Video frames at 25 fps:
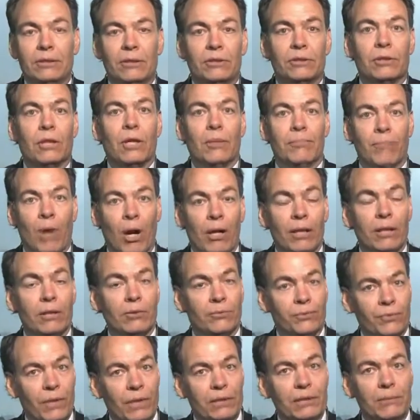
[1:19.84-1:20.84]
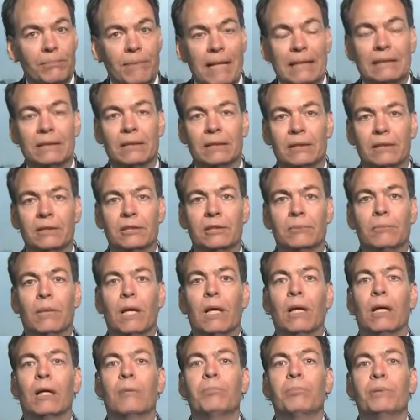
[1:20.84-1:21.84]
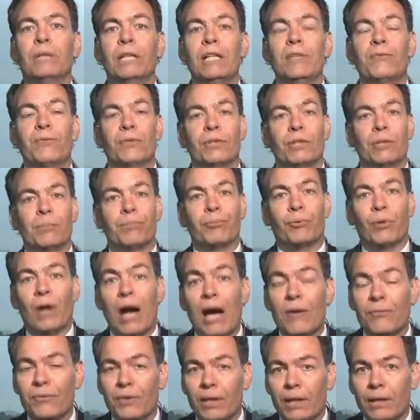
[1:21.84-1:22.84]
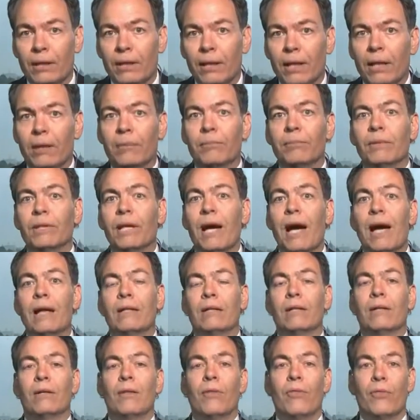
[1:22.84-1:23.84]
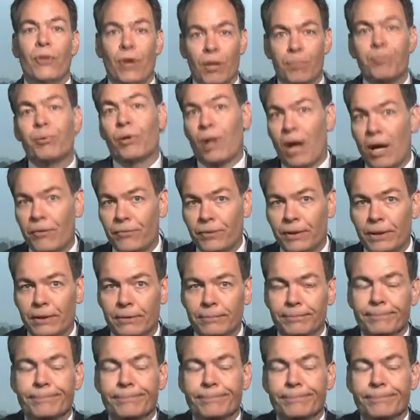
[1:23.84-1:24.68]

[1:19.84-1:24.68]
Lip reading: it's market fundamentalism, a belief in the profit, not the profit.